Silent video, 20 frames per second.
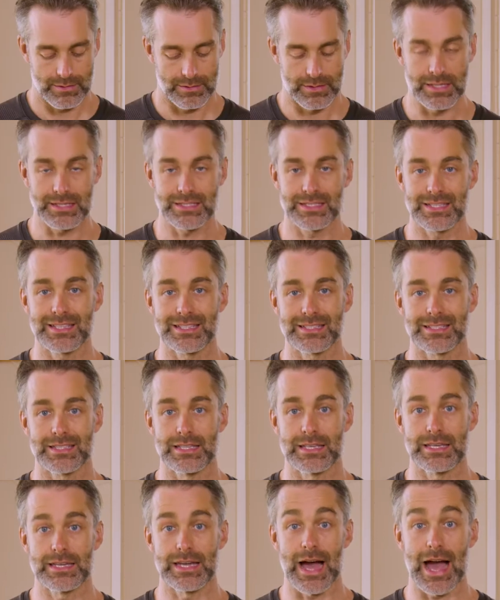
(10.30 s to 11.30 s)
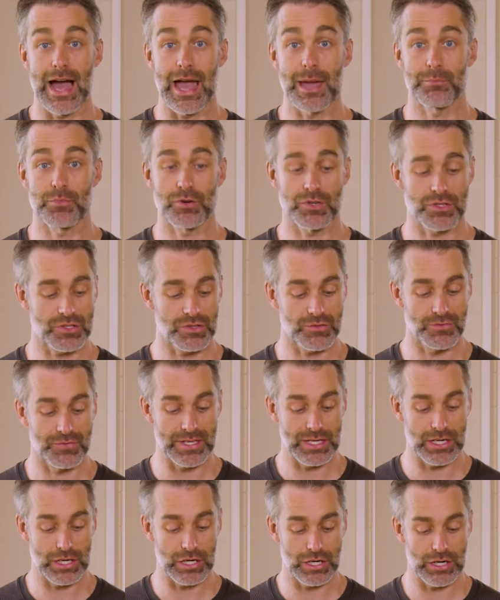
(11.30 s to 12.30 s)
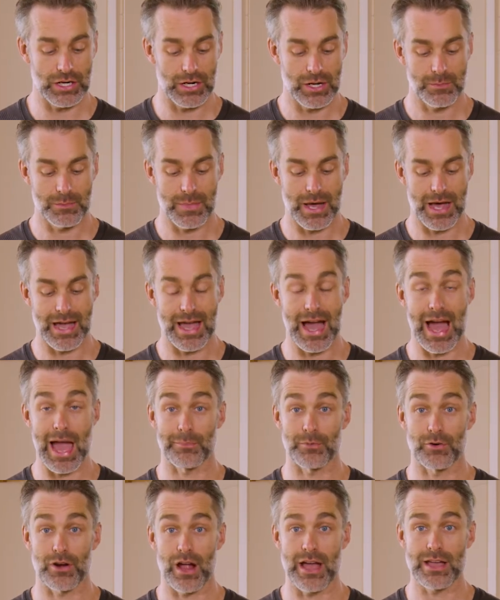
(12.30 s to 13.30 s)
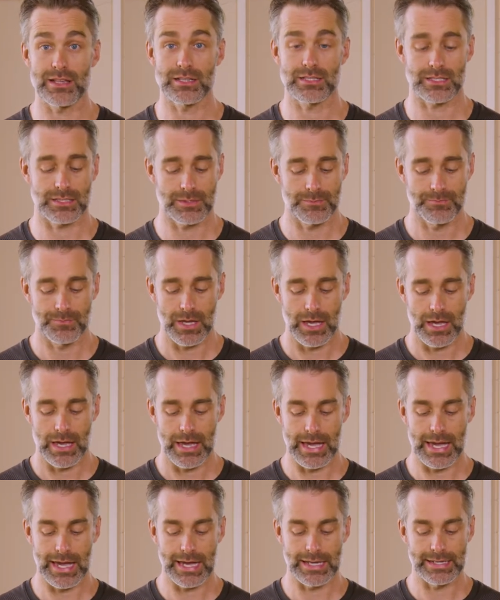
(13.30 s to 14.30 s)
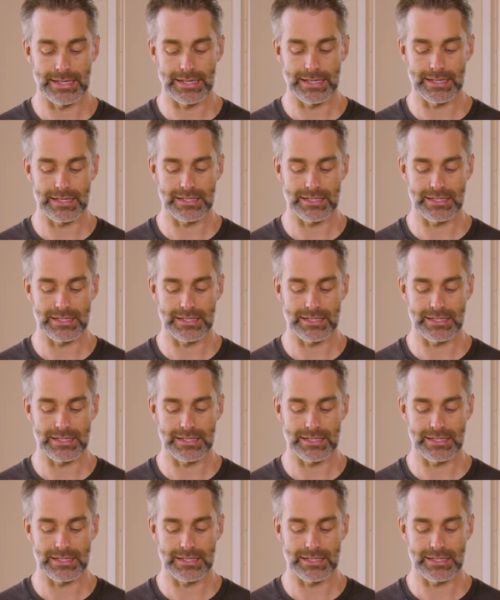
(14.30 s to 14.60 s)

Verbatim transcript: This is the Hypersphere by Hyperice, and it